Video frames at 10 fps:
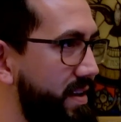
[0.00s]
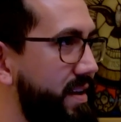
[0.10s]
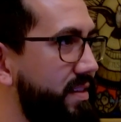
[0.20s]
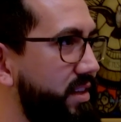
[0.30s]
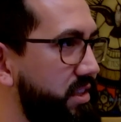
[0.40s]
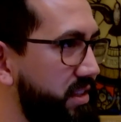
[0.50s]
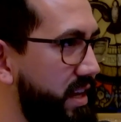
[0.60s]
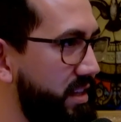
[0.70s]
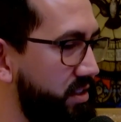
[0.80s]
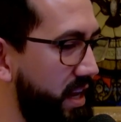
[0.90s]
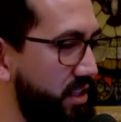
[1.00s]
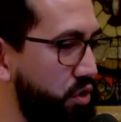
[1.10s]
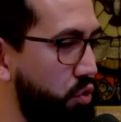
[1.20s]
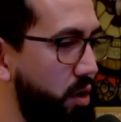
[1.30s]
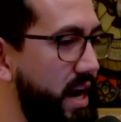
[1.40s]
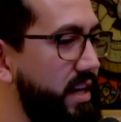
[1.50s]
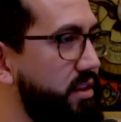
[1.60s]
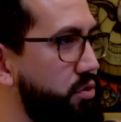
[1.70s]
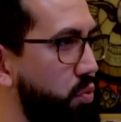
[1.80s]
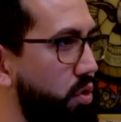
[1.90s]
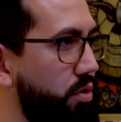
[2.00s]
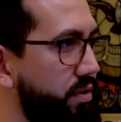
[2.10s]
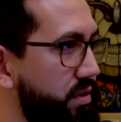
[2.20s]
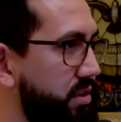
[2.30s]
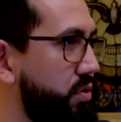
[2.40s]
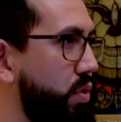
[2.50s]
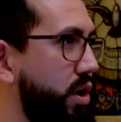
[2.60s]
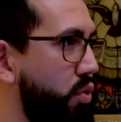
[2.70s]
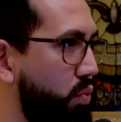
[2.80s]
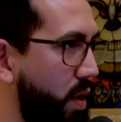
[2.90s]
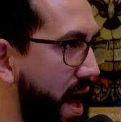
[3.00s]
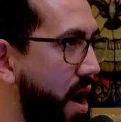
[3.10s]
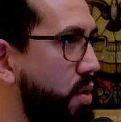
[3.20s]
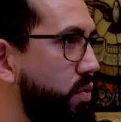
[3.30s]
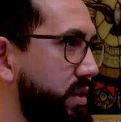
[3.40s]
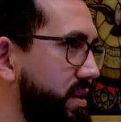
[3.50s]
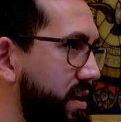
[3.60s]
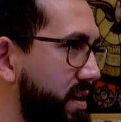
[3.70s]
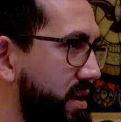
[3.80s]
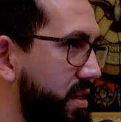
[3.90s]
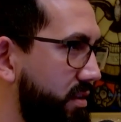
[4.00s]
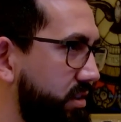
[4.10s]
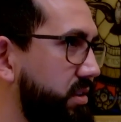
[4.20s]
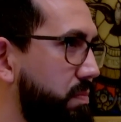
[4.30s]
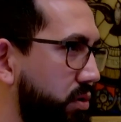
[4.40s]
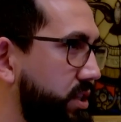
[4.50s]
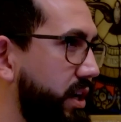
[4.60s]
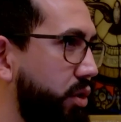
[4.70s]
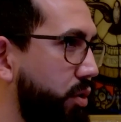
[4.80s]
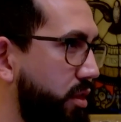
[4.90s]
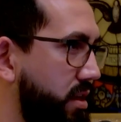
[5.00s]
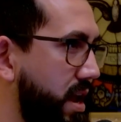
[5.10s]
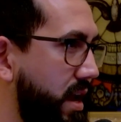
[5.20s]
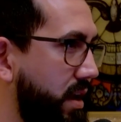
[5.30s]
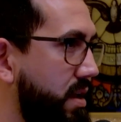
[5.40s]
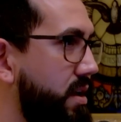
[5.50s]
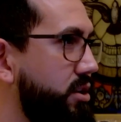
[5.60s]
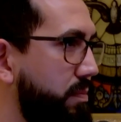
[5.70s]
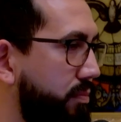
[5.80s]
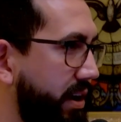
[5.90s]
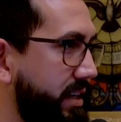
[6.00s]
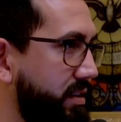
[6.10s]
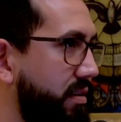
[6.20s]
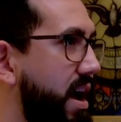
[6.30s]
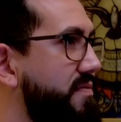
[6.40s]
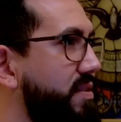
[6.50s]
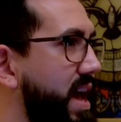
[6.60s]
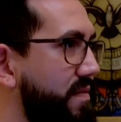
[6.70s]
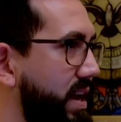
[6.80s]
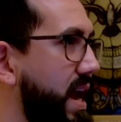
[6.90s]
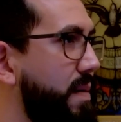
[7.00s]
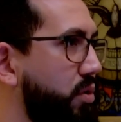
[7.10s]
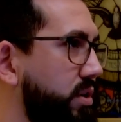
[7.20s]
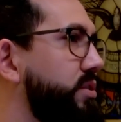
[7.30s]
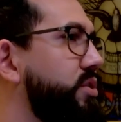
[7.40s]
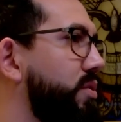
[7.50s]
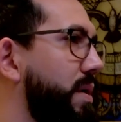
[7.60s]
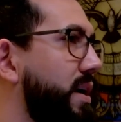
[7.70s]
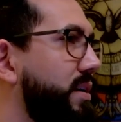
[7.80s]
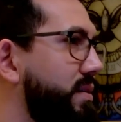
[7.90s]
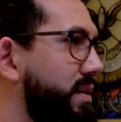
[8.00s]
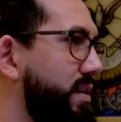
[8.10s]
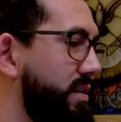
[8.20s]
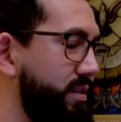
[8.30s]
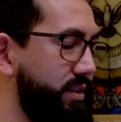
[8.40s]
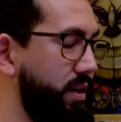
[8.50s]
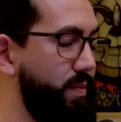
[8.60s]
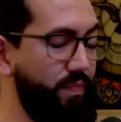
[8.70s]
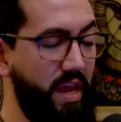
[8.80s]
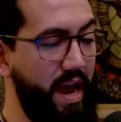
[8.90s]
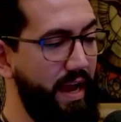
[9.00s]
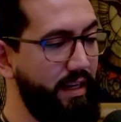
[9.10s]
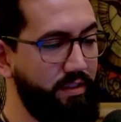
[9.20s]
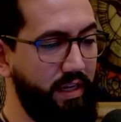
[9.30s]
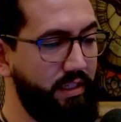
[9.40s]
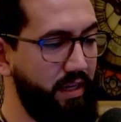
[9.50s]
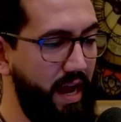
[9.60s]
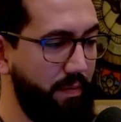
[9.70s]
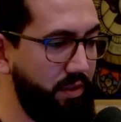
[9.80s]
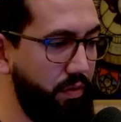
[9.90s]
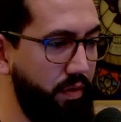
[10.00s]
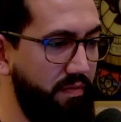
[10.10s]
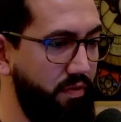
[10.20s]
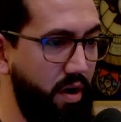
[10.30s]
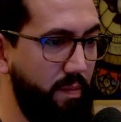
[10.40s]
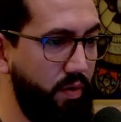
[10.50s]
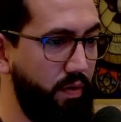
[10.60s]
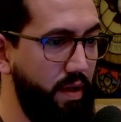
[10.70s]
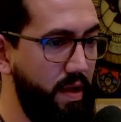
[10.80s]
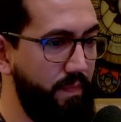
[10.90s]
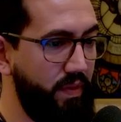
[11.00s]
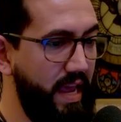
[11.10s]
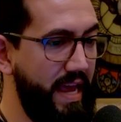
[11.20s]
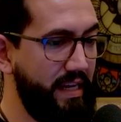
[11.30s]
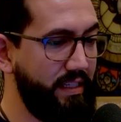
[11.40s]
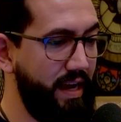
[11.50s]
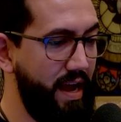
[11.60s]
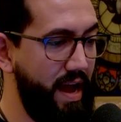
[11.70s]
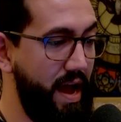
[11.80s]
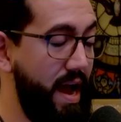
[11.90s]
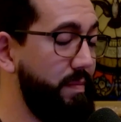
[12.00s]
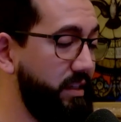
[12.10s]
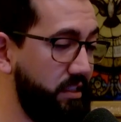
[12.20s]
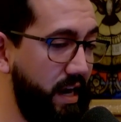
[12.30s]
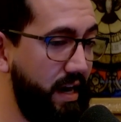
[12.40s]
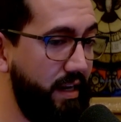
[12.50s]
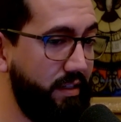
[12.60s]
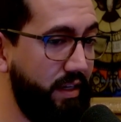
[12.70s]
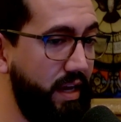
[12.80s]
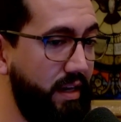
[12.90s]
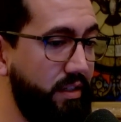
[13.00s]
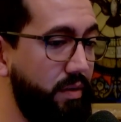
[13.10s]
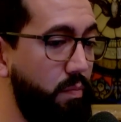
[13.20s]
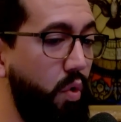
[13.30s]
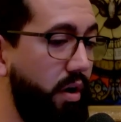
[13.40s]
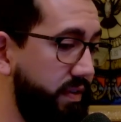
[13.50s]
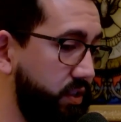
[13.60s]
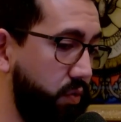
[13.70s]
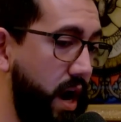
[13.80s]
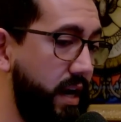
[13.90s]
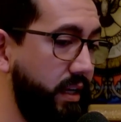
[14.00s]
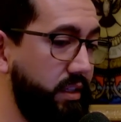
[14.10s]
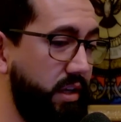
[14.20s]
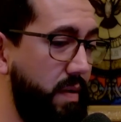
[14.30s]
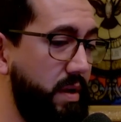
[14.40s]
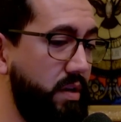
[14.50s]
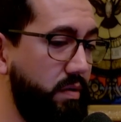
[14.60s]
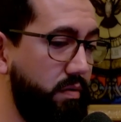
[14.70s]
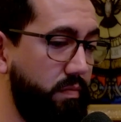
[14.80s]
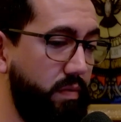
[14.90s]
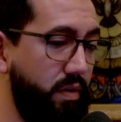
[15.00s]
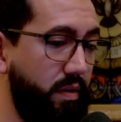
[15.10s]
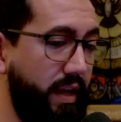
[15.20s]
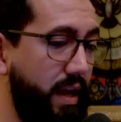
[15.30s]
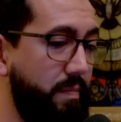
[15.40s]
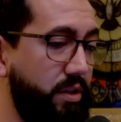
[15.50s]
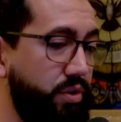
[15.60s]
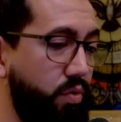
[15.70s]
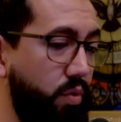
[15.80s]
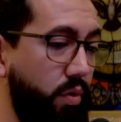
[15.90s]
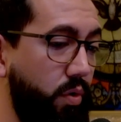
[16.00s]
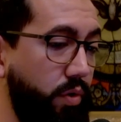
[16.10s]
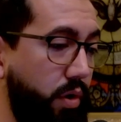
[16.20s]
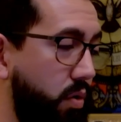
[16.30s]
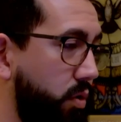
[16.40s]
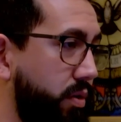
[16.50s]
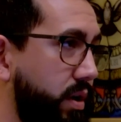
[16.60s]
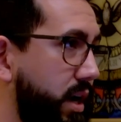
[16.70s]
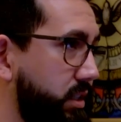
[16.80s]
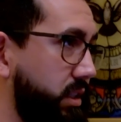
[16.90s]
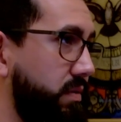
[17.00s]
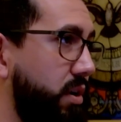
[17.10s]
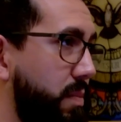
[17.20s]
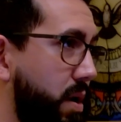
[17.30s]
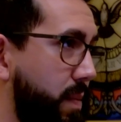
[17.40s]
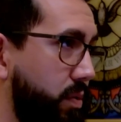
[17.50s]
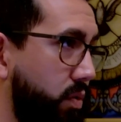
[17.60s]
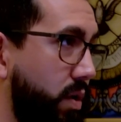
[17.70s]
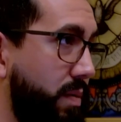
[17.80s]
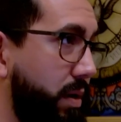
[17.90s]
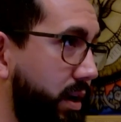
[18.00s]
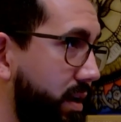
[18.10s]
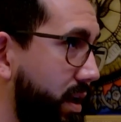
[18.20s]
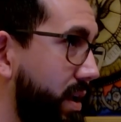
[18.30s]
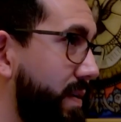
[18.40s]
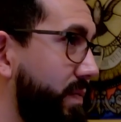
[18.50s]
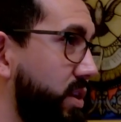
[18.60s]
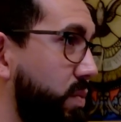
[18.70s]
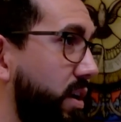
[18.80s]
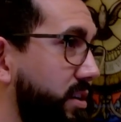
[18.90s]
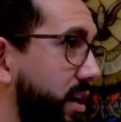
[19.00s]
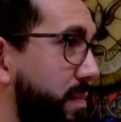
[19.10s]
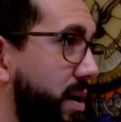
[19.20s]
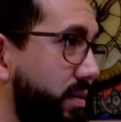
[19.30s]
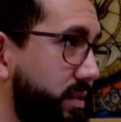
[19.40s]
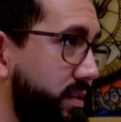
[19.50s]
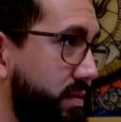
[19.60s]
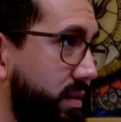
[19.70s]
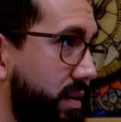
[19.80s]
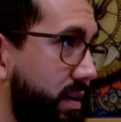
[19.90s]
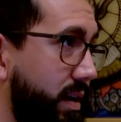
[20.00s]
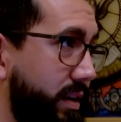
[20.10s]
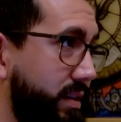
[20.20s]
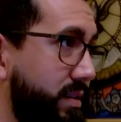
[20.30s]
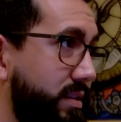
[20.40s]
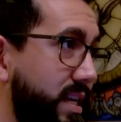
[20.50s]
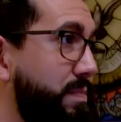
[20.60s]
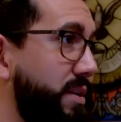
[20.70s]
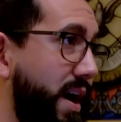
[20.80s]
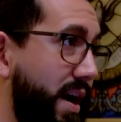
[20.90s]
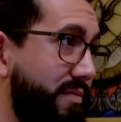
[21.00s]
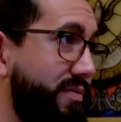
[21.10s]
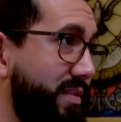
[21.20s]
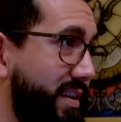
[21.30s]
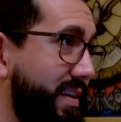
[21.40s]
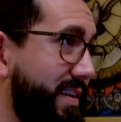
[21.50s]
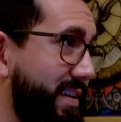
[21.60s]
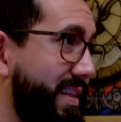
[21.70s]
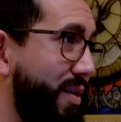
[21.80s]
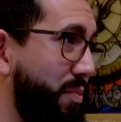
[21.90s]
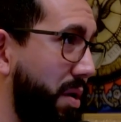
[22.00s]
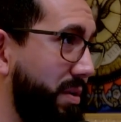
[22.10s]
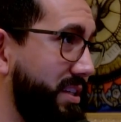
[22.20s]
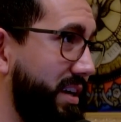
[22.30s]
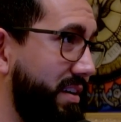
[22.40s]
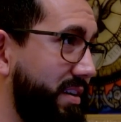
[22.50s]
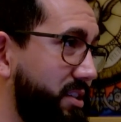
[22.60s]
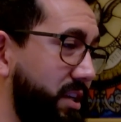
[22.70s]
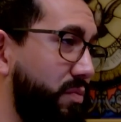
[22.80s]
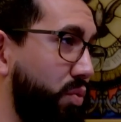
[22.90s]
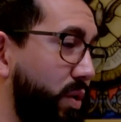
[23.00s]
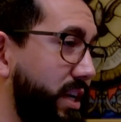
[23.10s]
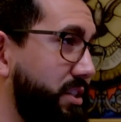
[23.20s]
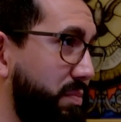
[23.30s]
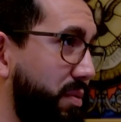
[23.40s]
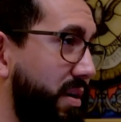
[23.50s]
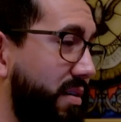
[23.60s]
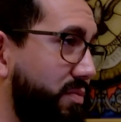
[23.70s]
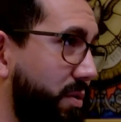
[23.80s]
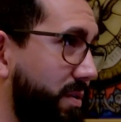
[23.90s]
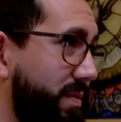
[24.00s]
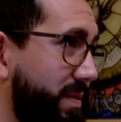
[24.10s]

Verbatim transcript: This it's, it's creating this world and the story around this particular thing to bring it to life and have it hammered into your mind. So yeah, it's, it's absolutely phenomenal. And I'm excited to get into more of his writings. I mean, like I mentioned or earlier, Orthodoxy is a very popular one, but you want to talk about a deep dive, that would probably take uh, several weeks to prepare for.